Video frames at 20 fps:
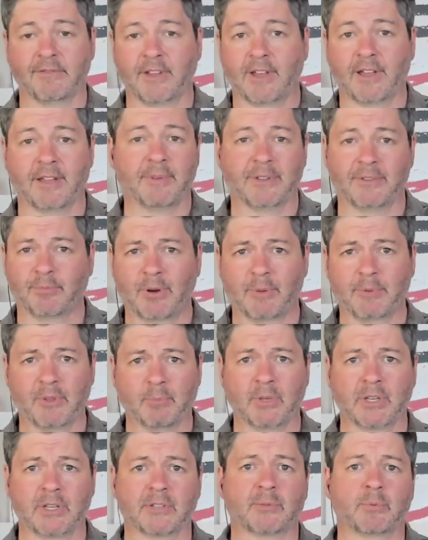I mean, probably the
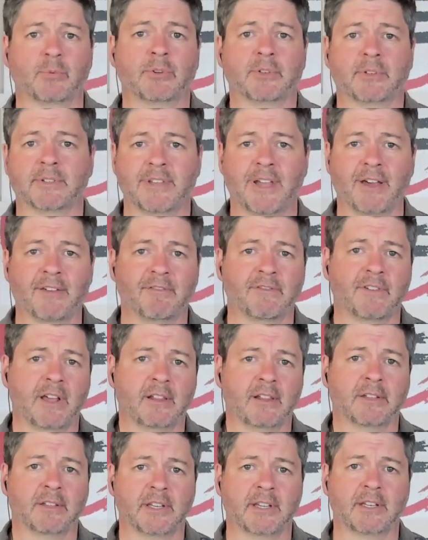biggest one is not
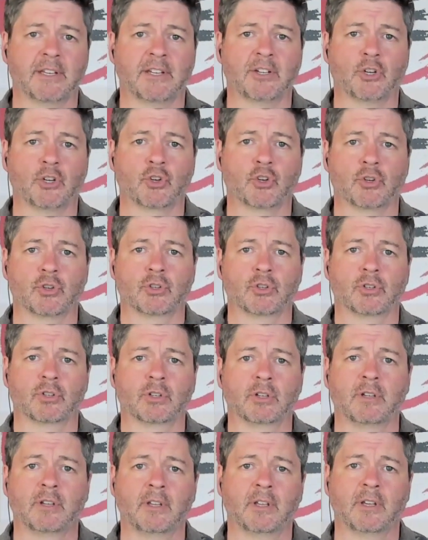validating
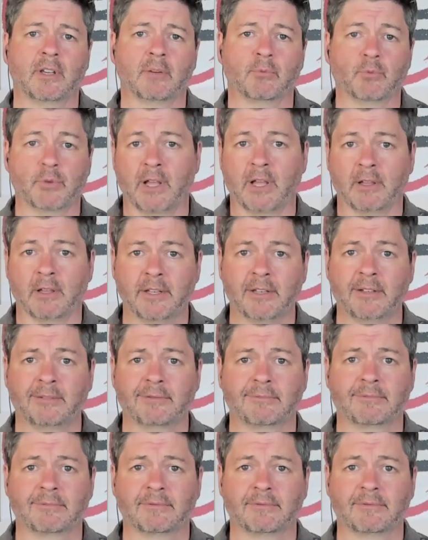her reality.